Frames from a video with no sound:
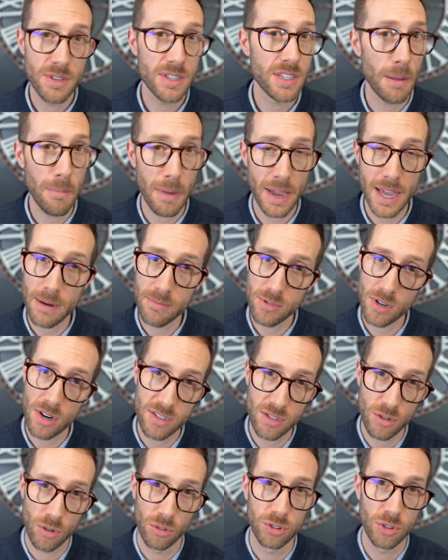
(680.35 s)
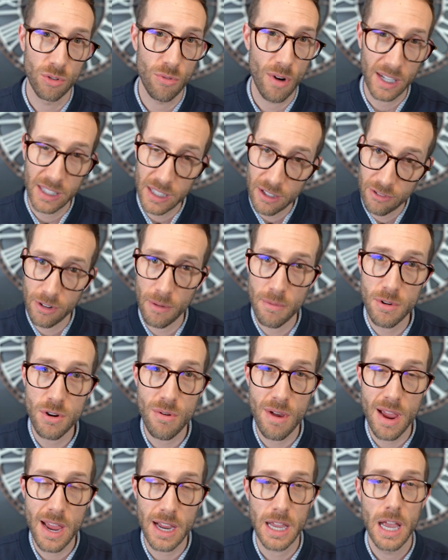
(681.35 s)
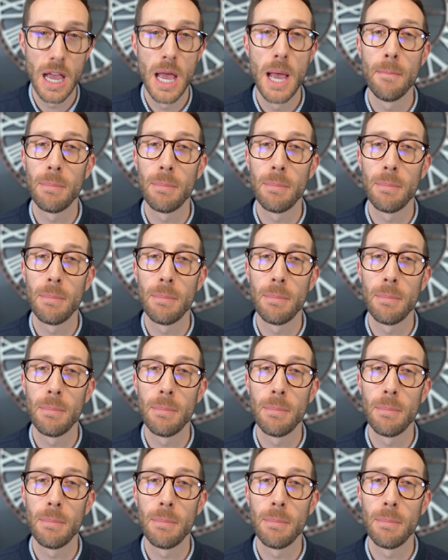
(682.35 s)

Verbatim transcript: Some items are sold directly from Newegg,